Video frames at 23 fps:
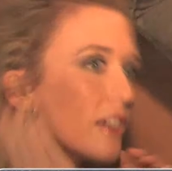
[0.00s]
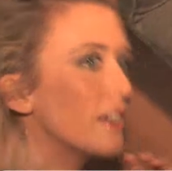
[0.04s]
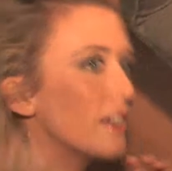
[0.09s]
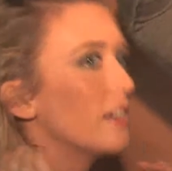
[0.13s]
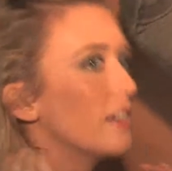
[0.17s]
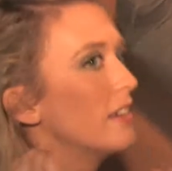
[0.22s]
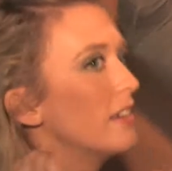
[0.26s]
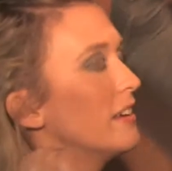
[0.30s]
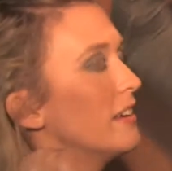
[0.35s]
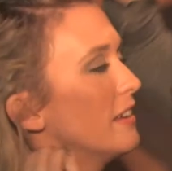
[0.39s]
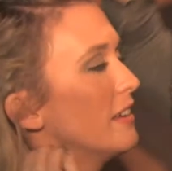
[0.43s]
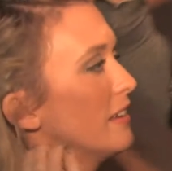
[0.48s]

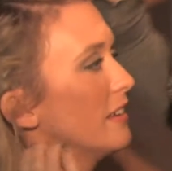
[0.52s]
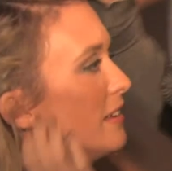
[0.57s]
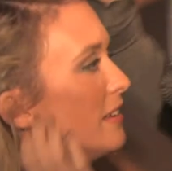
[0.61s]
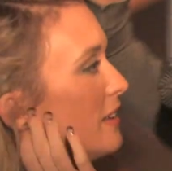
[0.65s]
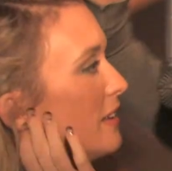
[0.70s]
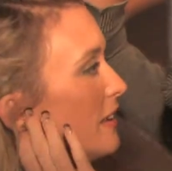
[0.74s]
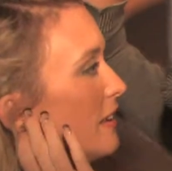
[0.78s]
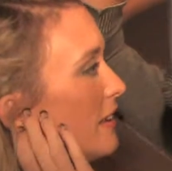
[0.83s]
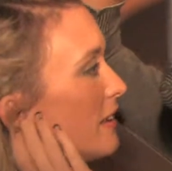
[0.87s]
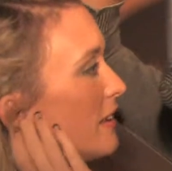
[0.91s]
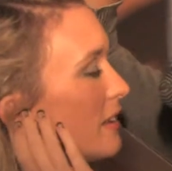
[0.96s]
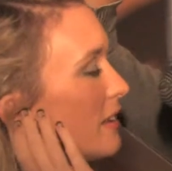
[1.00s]

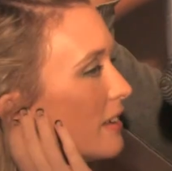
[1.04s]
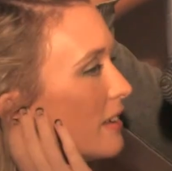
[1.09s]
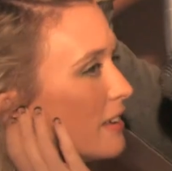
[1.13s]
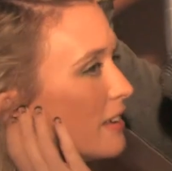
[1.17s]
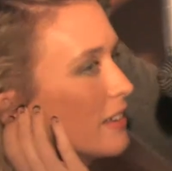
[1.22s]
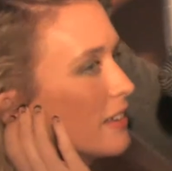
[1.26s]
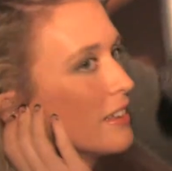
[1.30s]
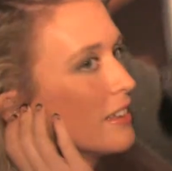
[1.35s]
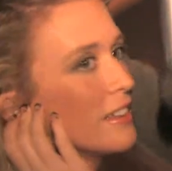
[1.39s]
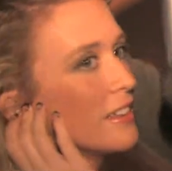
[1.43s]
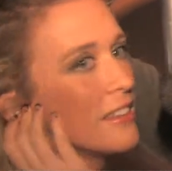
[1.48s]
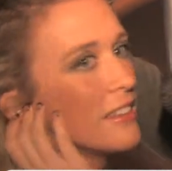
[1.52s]

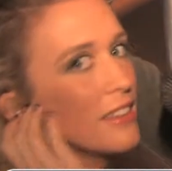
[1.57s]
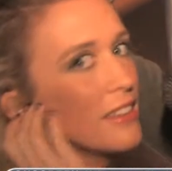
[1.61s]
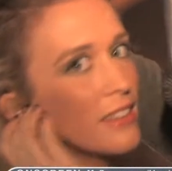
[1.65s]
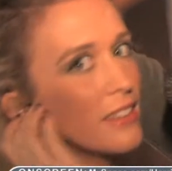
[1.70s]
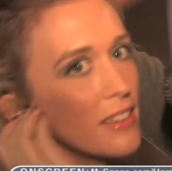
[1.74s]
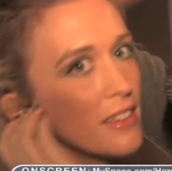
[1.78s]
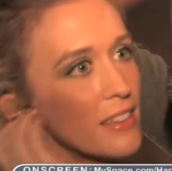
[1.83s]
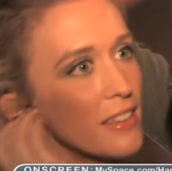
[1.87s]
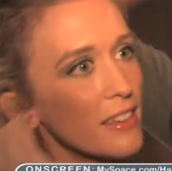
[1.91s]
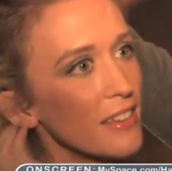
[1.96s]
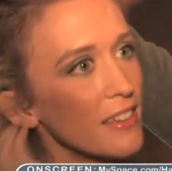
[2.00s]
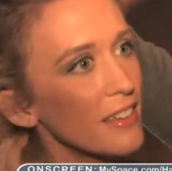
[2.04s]

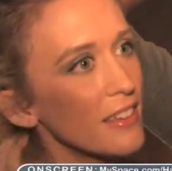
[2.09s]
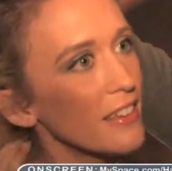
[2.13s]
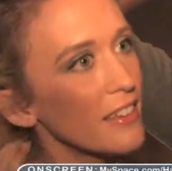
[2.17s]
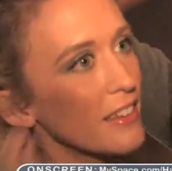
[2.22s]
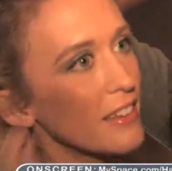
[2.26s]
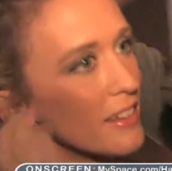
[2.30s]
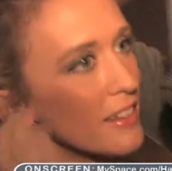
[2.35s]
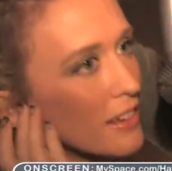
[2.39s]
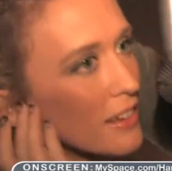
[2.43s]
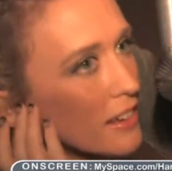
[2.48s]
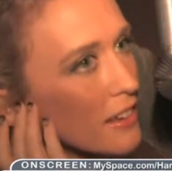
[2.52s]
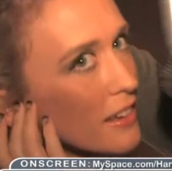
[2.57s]

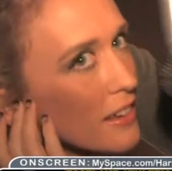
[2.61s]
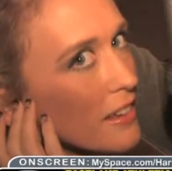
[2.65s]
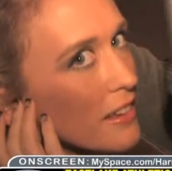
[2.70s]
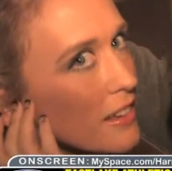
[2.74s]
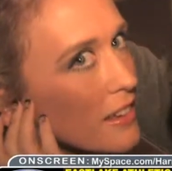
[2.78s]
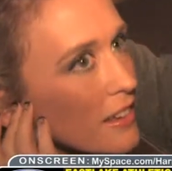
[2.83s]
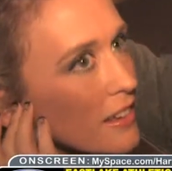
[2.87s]
[no speech]